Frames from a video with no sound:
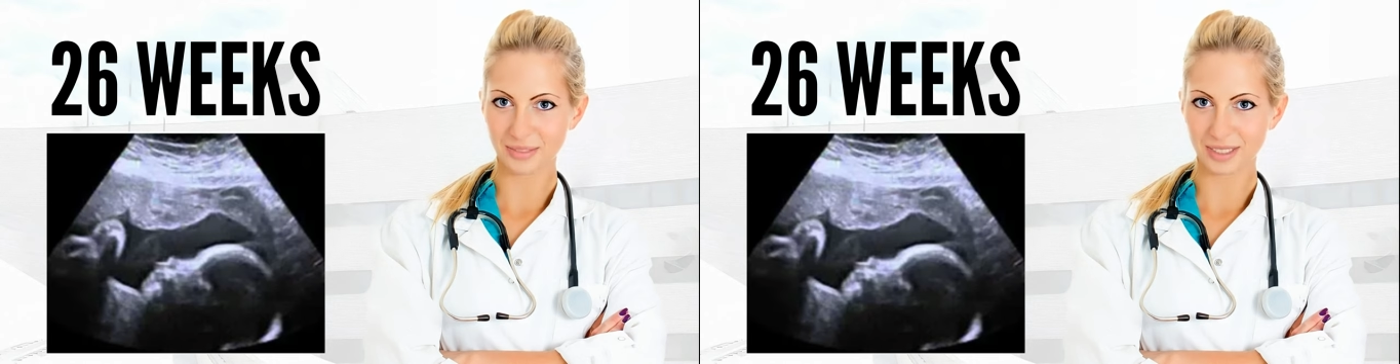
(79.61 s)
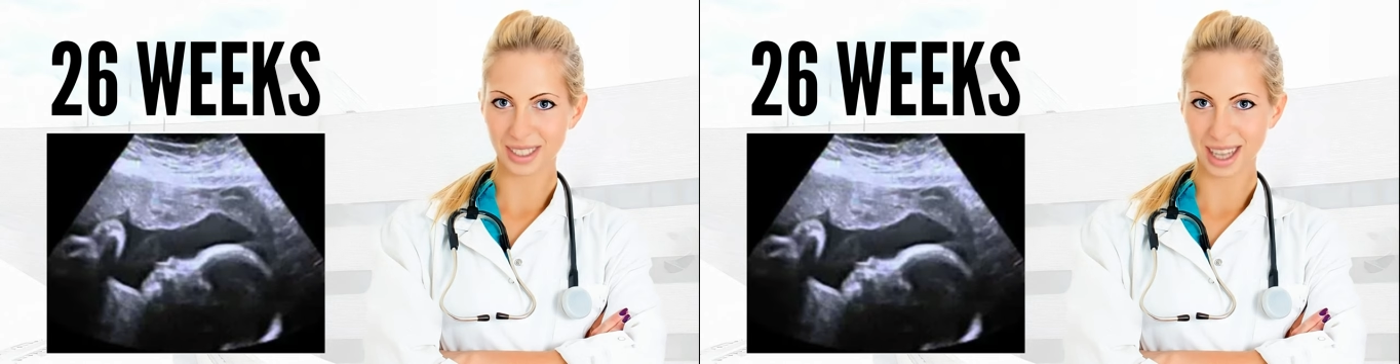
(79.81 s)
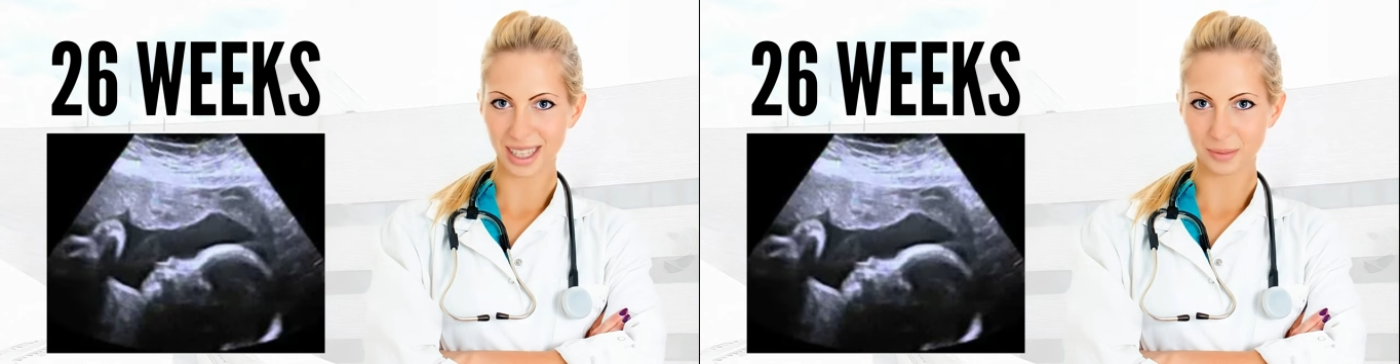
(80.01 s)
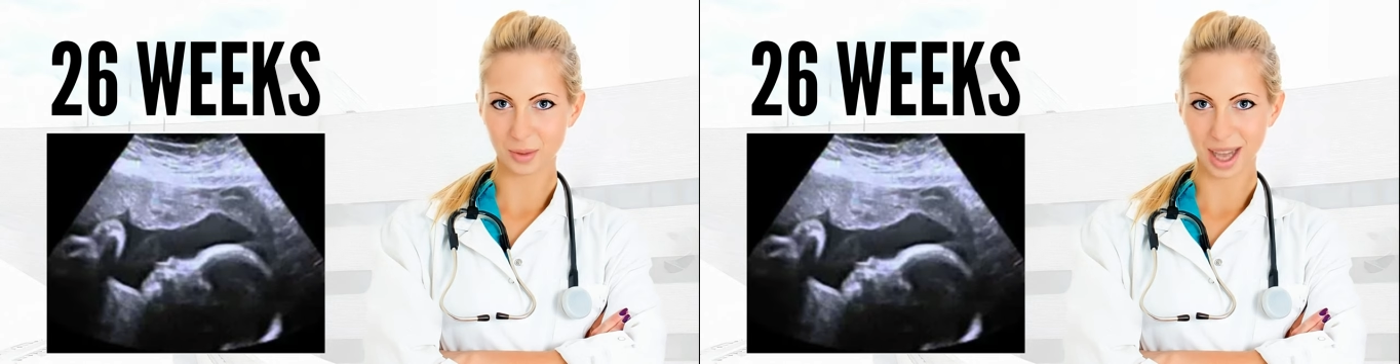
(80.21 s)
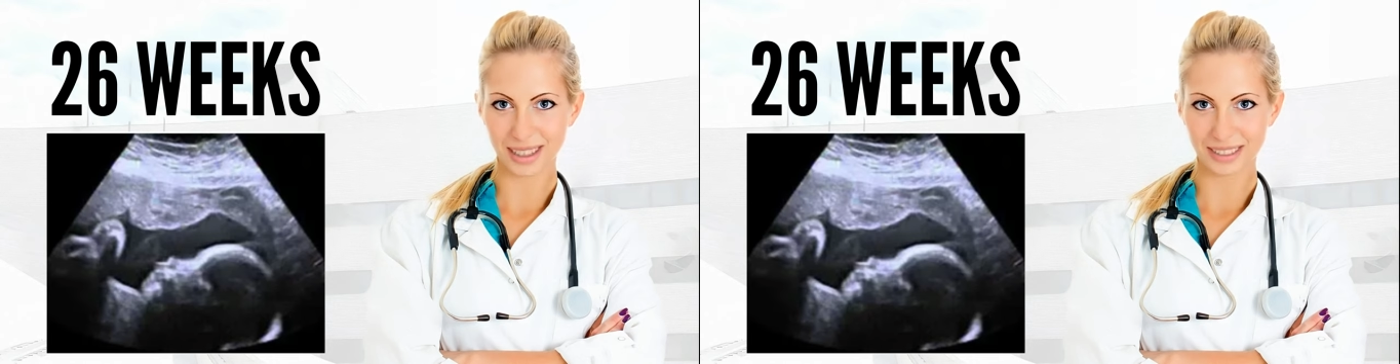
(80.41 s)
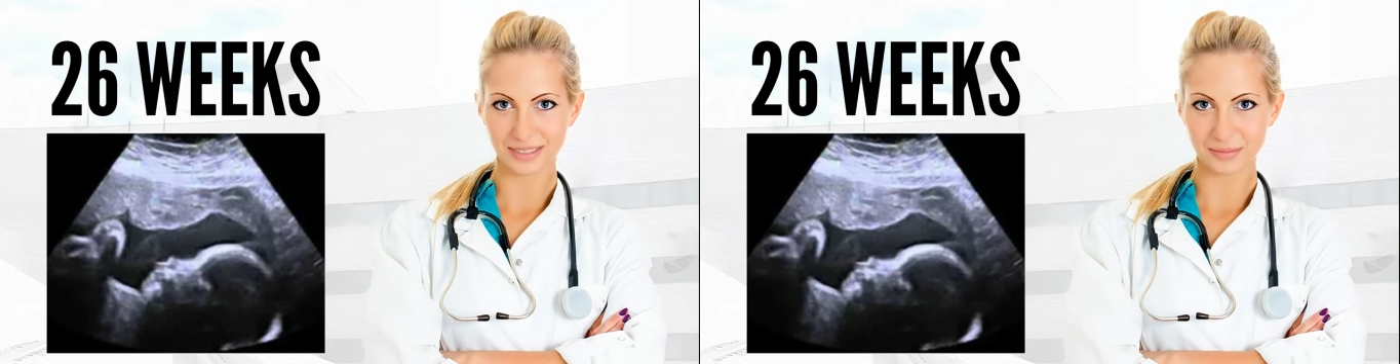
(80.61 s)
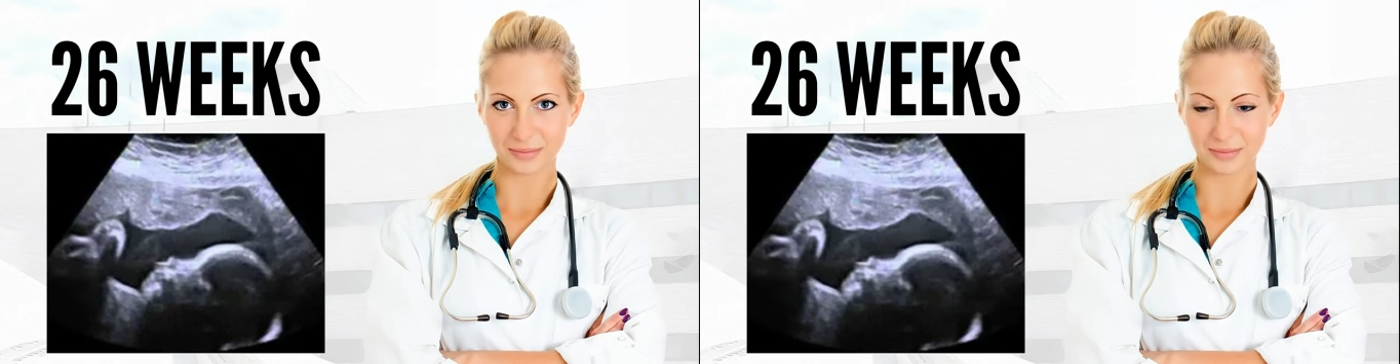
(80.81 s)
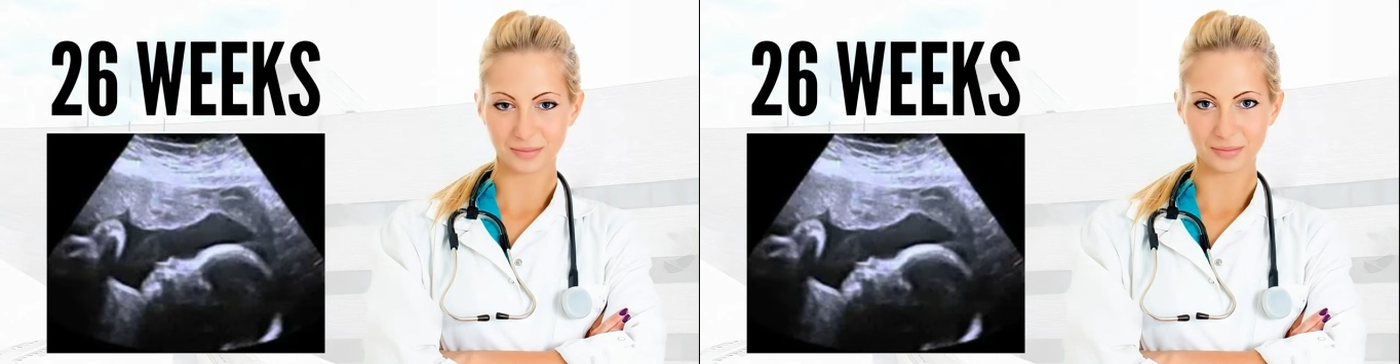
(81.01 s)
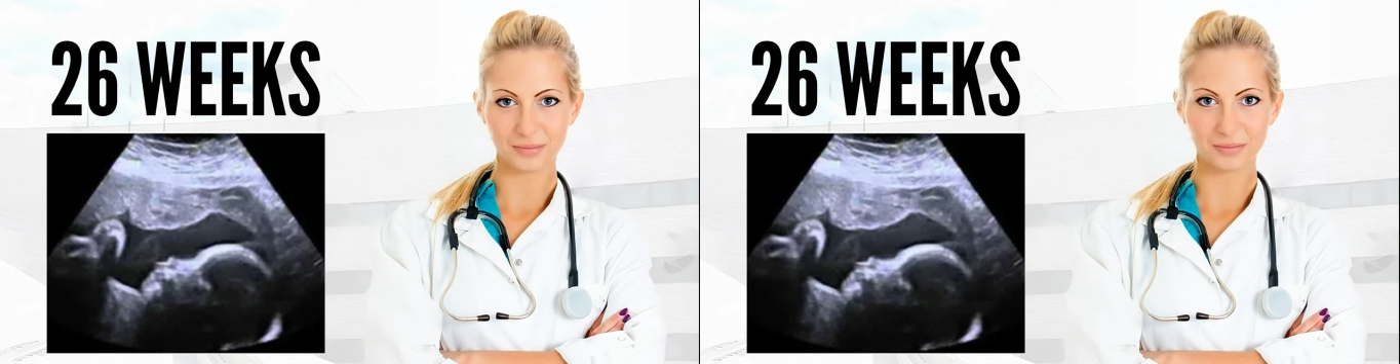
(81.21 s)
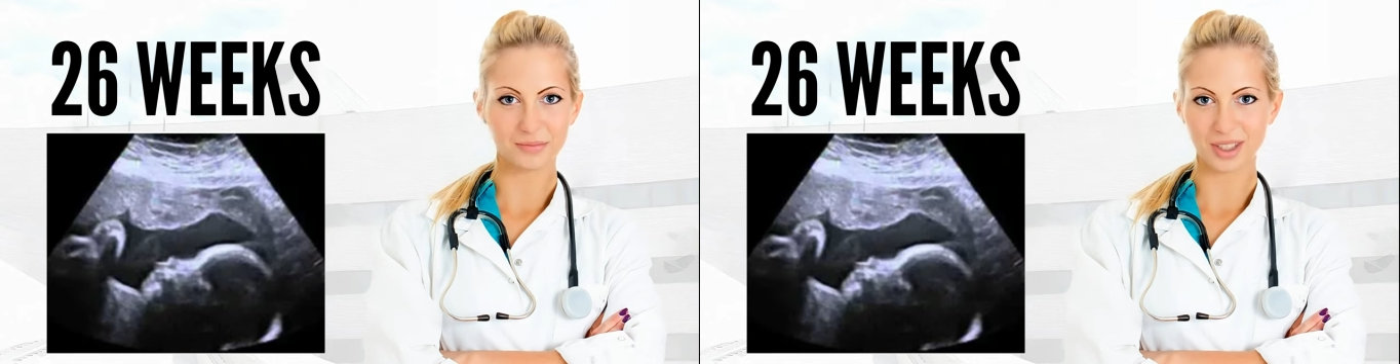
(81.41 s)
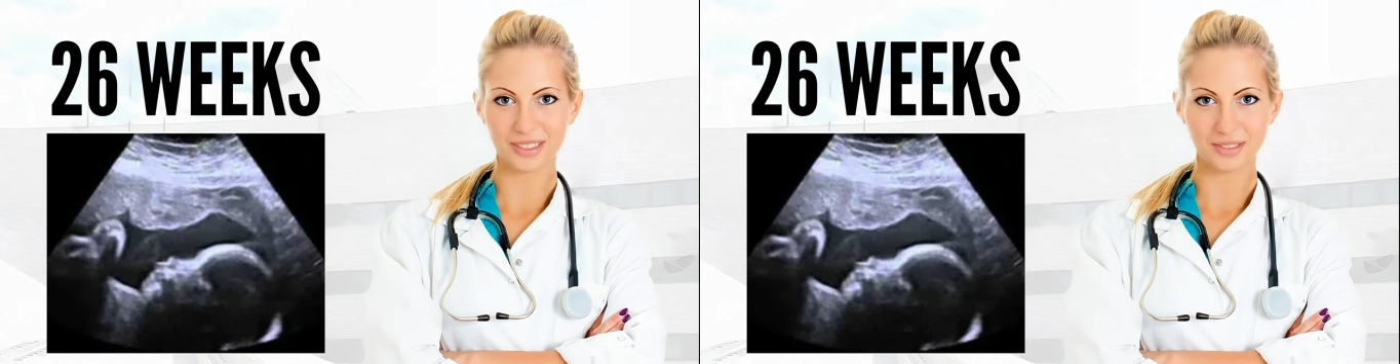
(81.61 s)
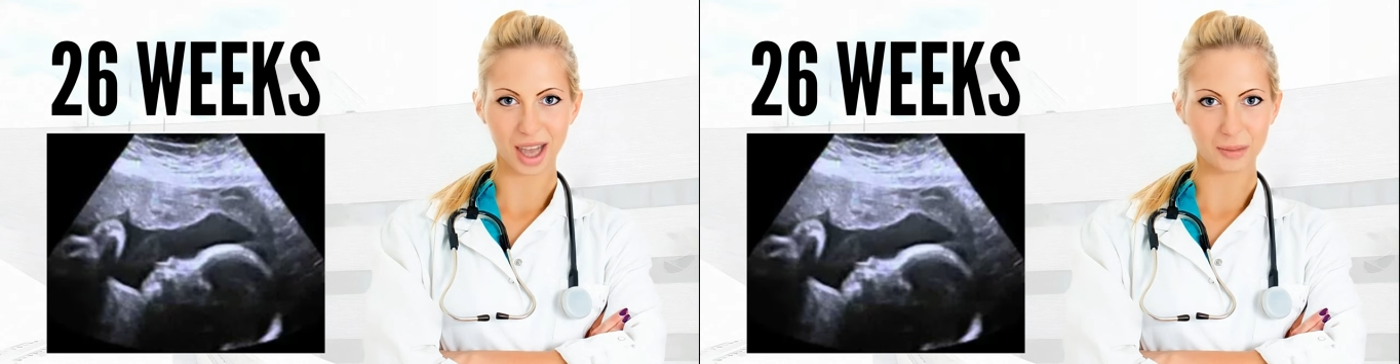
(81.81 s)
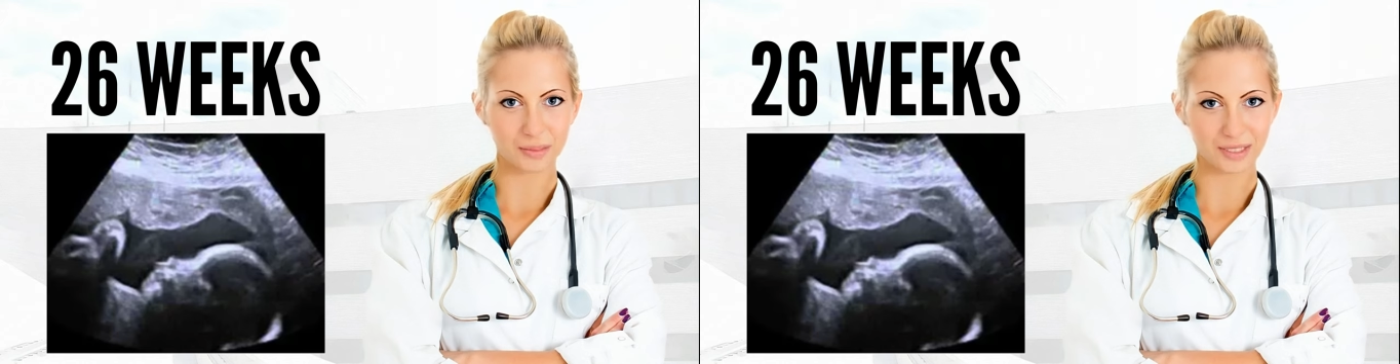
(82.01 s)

hazards, installing smoke alarms,